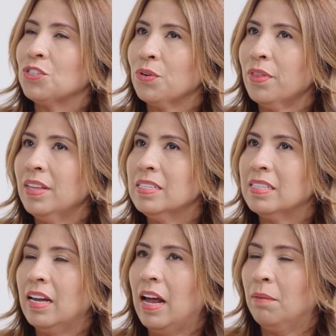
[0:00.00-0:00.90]
The truth is
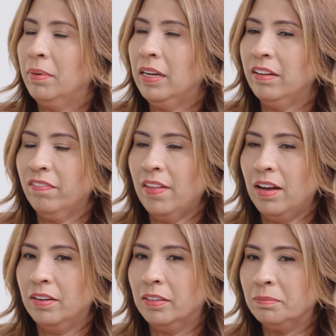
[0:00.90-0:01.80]
that I believe
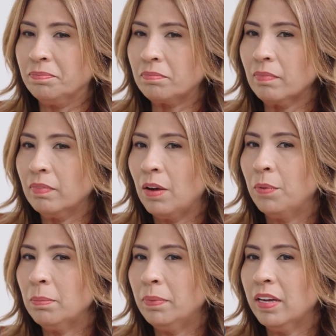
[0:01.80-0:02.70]
that that
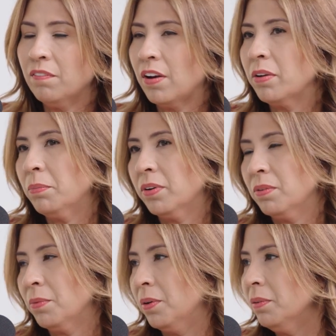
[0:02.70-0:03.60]
we play a very
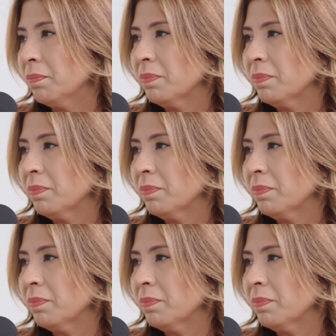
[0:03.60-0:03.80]
important role.